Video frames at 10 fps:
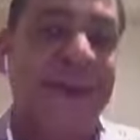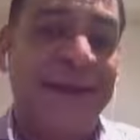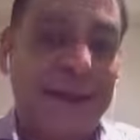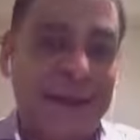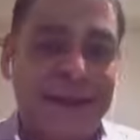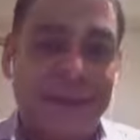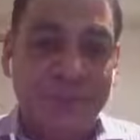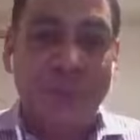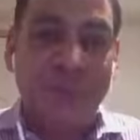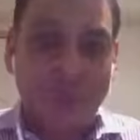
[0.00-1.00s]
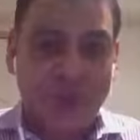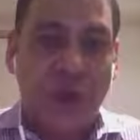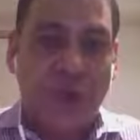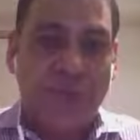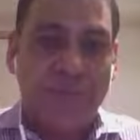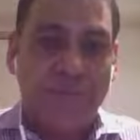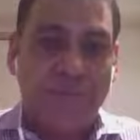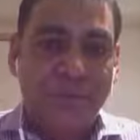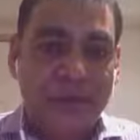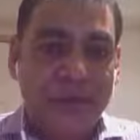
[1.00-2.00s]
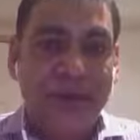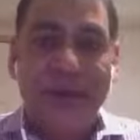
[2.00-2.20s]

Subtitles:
and let them do their job. Okay?